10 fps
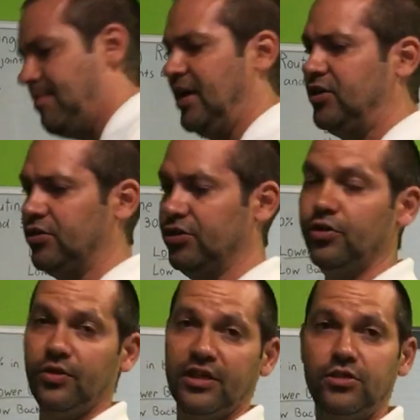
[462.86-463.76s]
and make sure you're
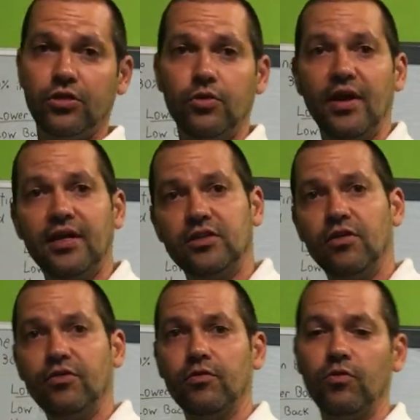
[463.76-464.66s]
doing it two ways
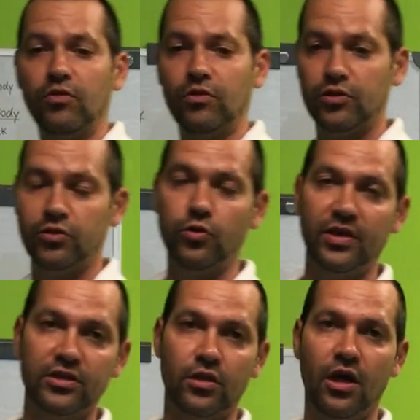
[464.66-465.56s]

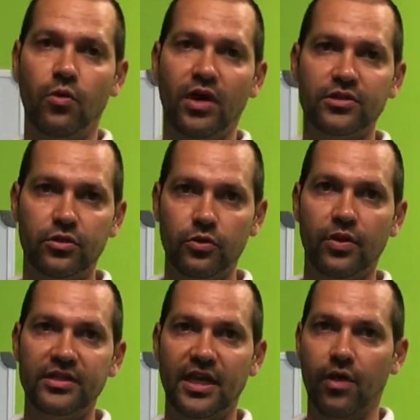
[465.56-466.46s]
clockwise, two
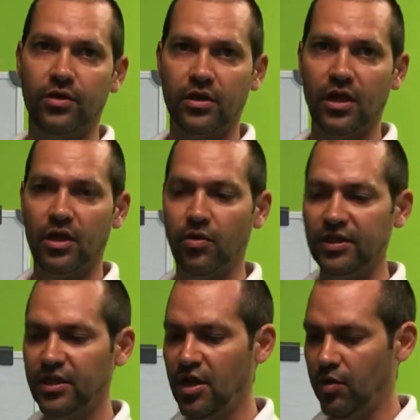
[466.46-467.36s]
ways
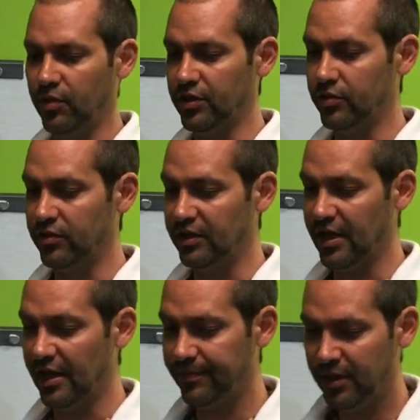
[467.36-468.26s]
counterclockwise when you're doing
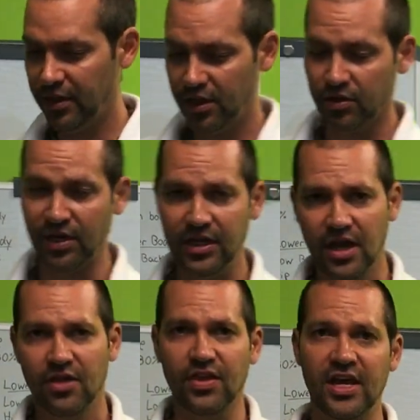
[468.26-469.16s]
that, right?
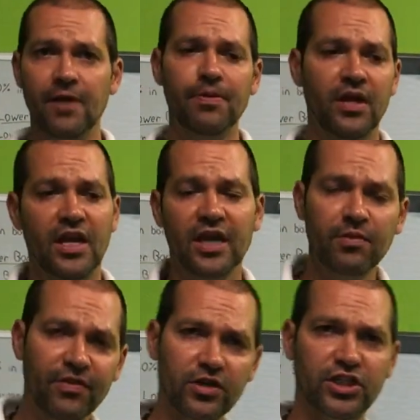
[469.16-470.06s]
The hip, it can
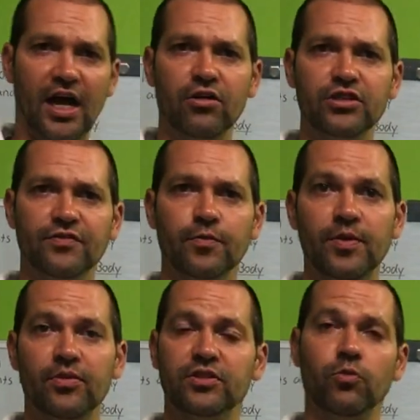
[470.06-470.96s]
be very challenging for
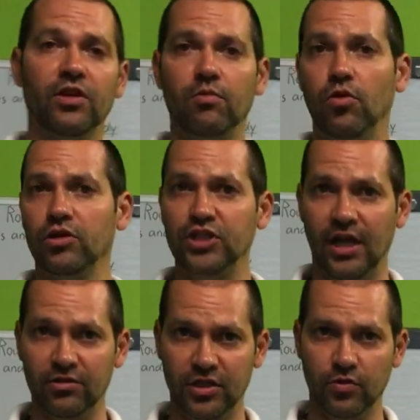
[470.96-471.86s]
people. It's one of the more
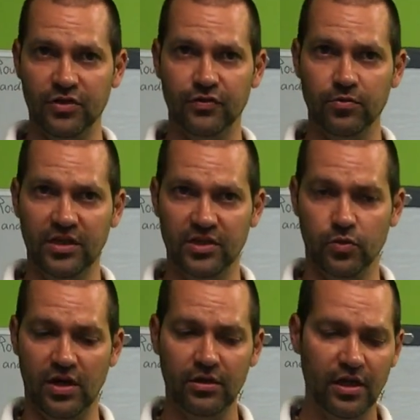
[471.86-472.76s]
challenging ones for me as
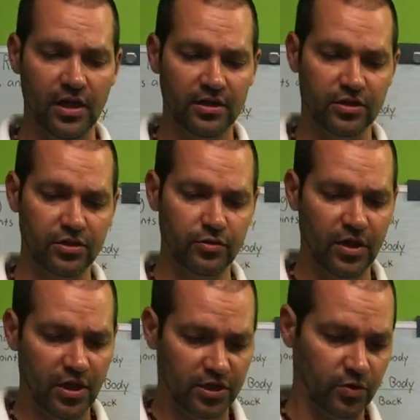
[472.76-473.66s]
well to do.
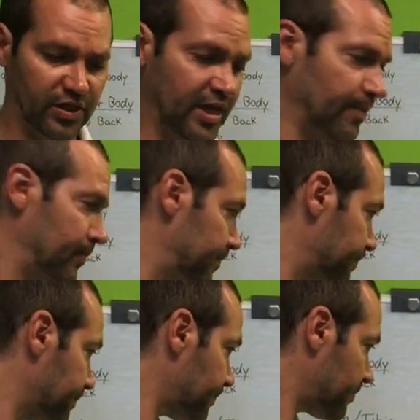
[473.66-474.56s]
So with the hip,
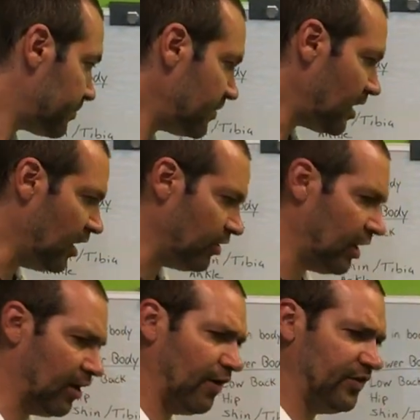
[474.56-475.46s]

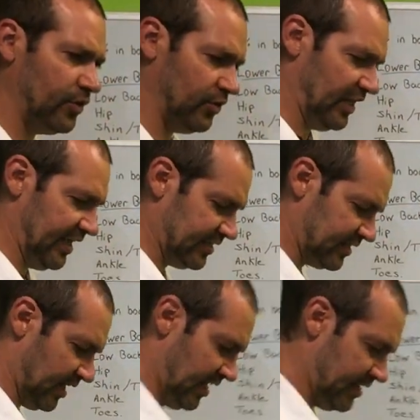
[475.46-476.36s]
I often do the
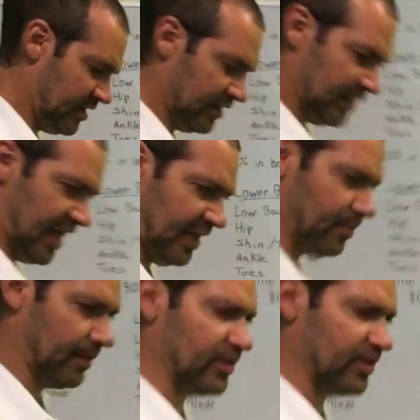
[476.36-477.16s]
inside leg, but